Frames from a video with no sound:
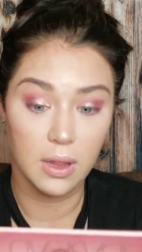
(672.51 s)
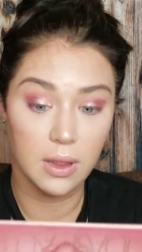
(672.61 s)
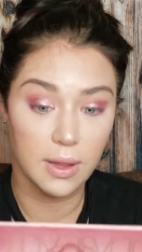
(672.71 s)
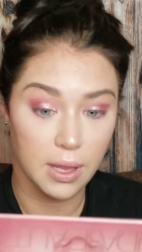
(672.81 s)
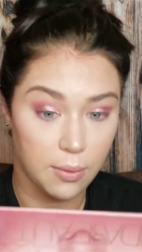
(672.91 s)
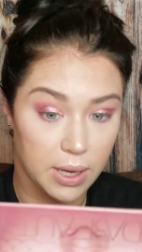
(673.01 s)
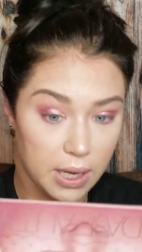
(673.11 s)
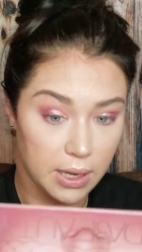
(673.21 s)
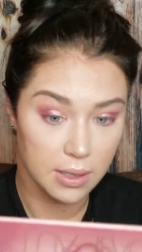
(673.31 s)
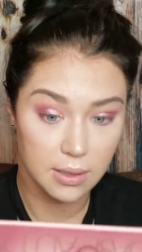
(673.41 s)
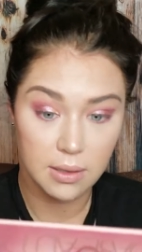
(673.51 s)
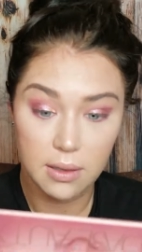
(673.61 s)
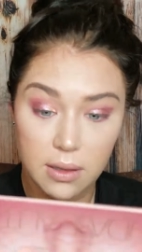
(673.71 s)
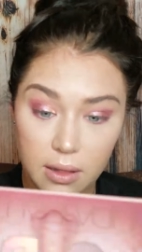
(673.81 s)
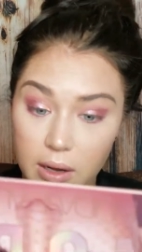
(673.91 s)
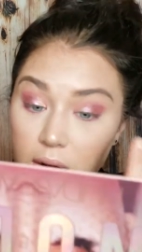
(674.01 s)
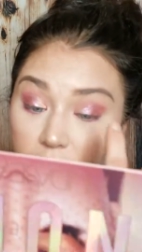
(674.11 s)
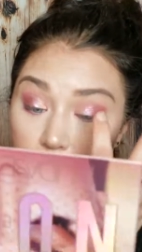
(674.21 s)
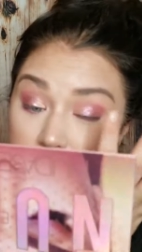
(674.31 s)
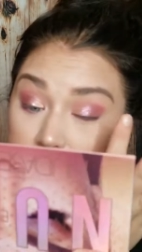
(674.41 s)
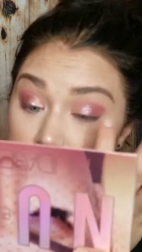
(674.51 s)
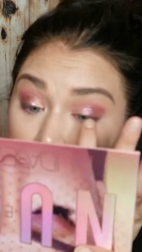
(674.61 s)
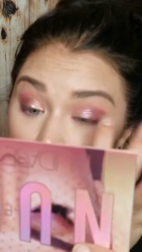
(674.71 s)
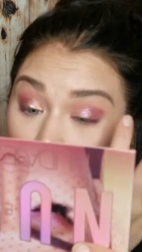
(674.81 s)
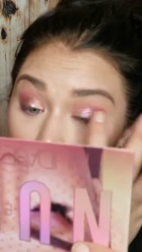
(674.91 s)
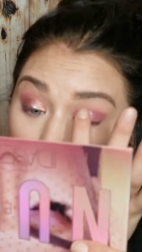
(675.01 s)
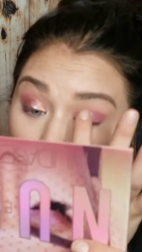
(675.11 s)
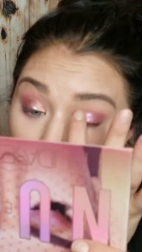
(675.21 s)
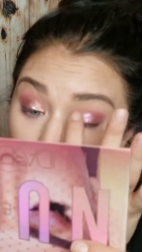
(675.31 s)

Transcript: liquid glitter from Stila.